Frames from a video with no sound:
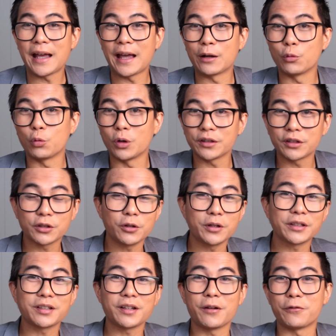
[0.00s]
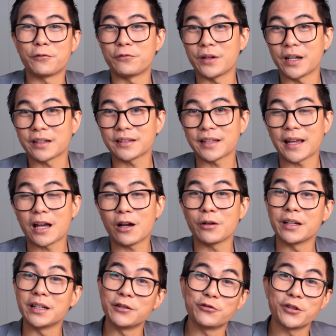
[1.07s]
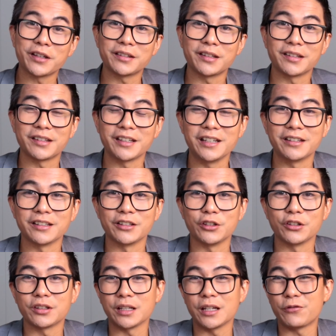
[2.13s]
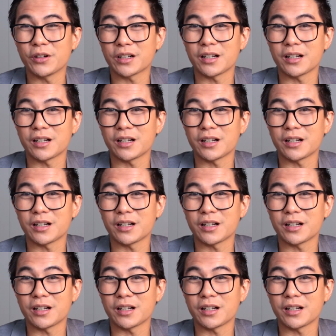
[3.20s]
and what's going to affect how an investor sees it. You see, if a